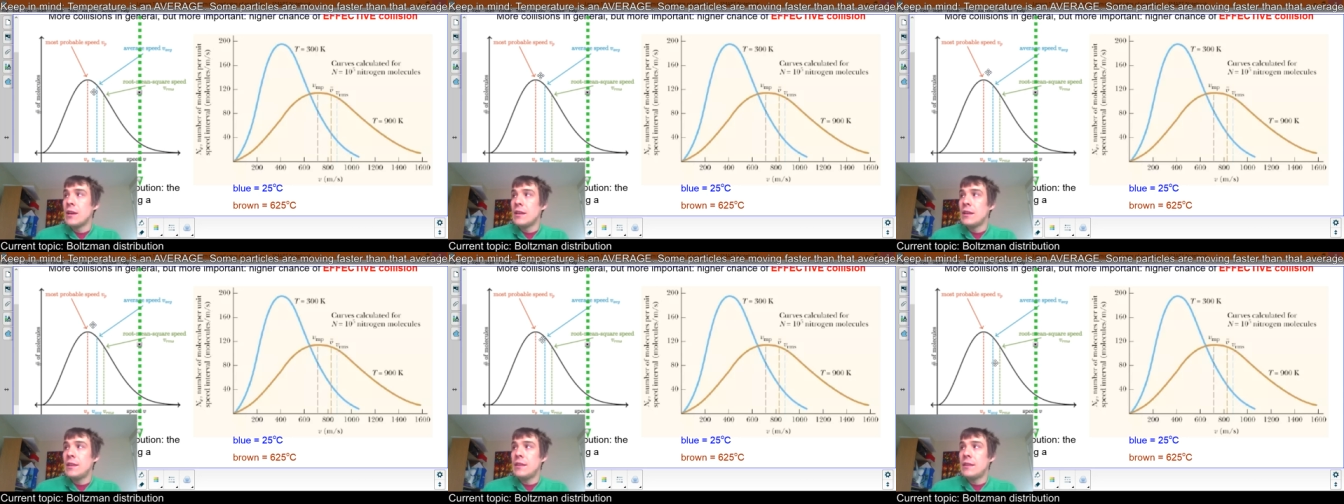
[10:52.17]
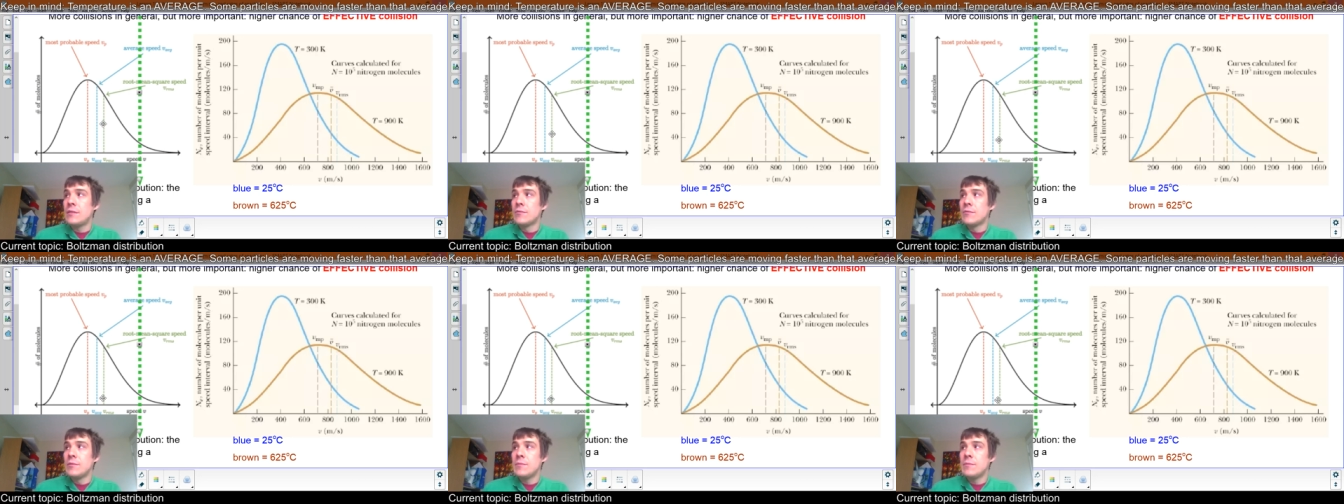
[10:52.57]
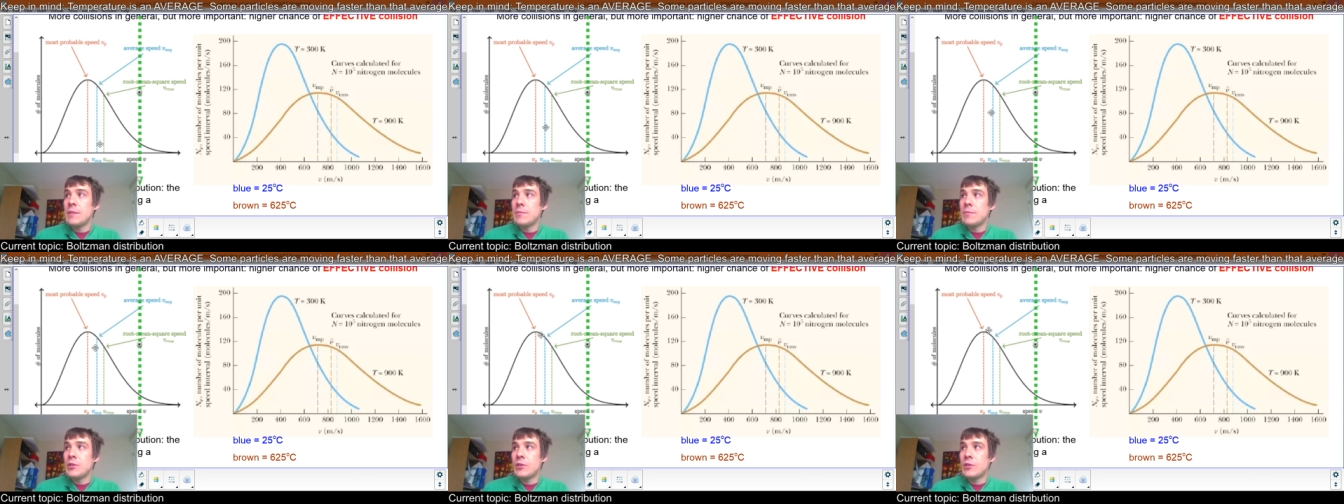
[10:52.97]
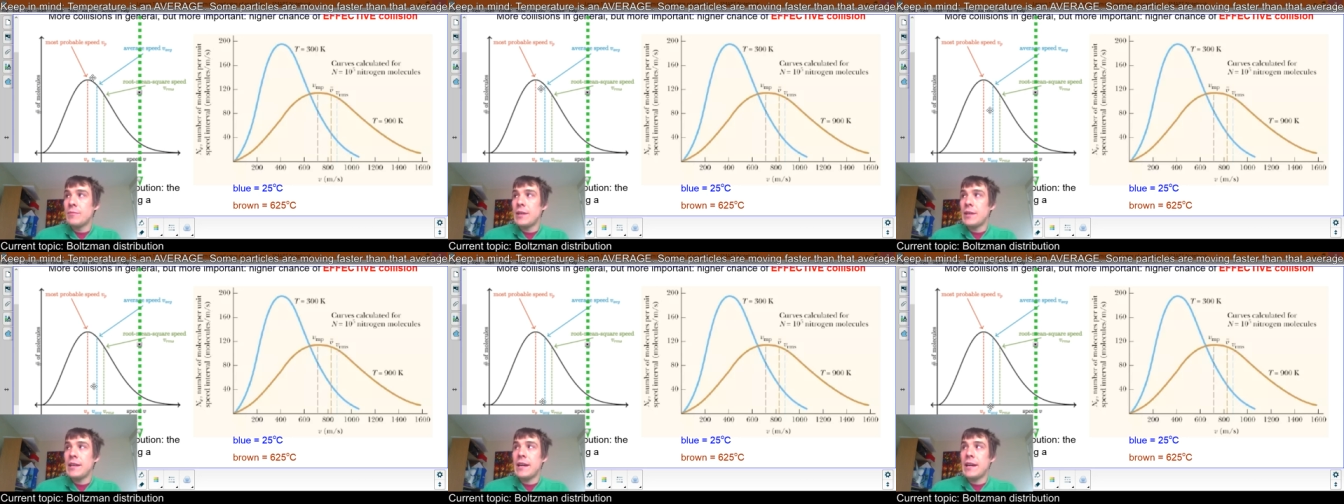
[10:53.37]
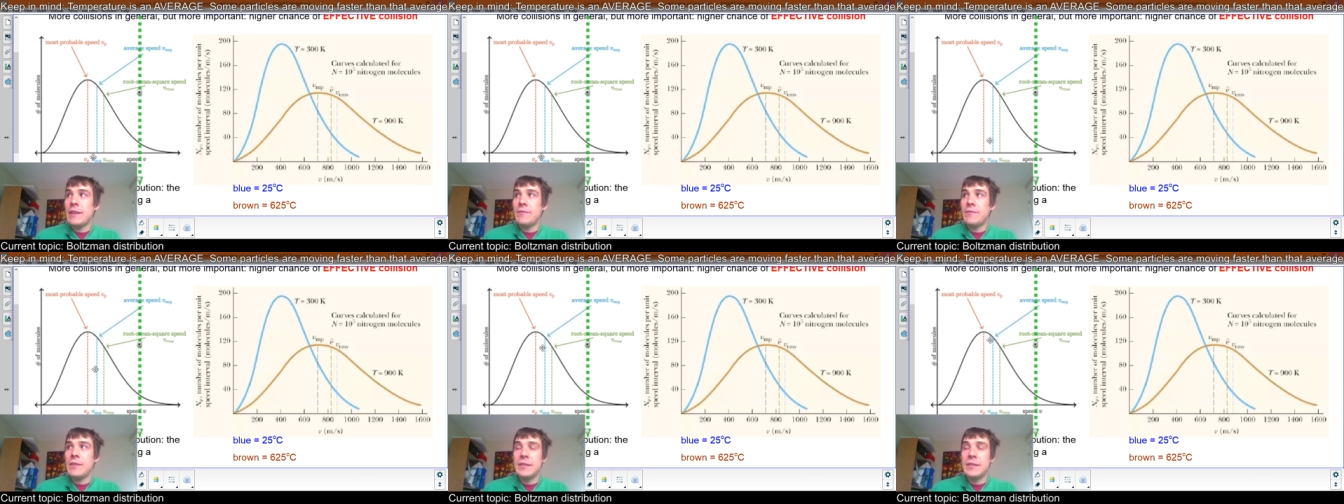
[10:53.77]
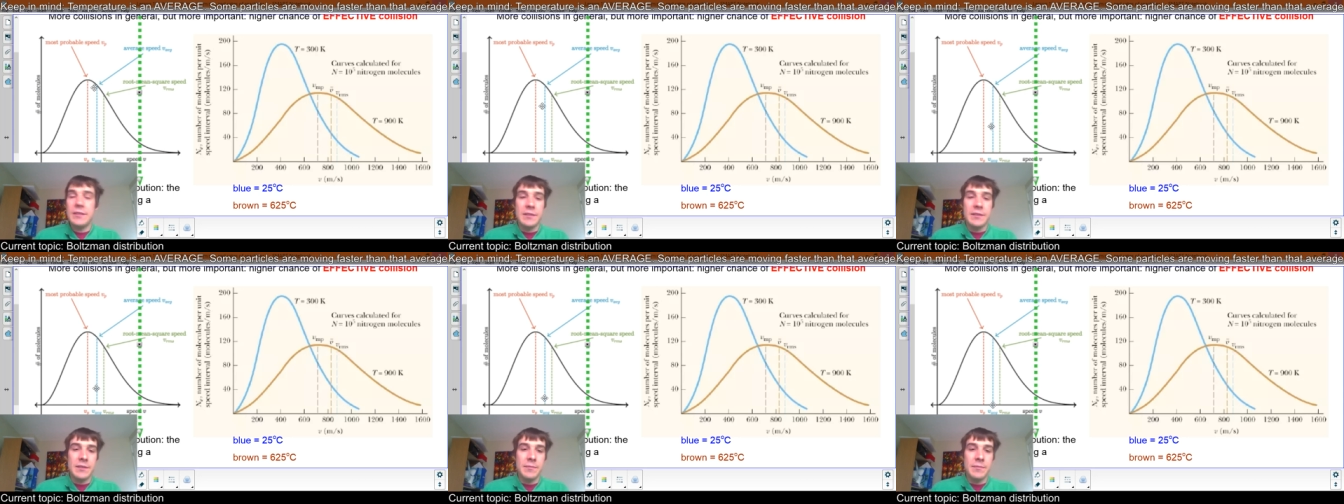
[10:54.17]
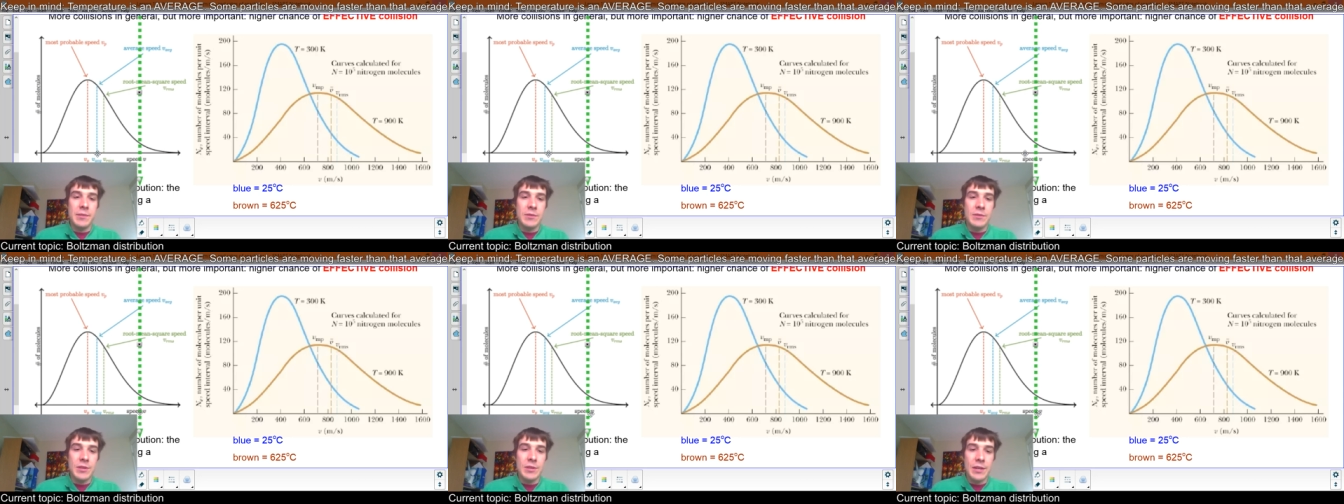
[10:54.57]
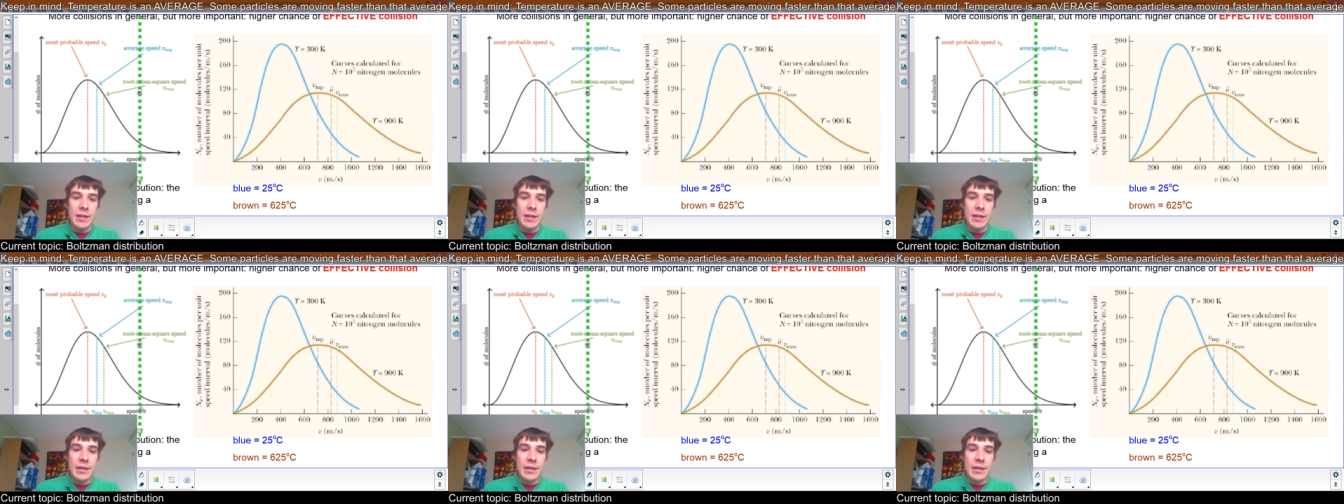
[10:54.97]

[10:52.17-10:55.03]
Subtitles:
The room temperature might have this distribution,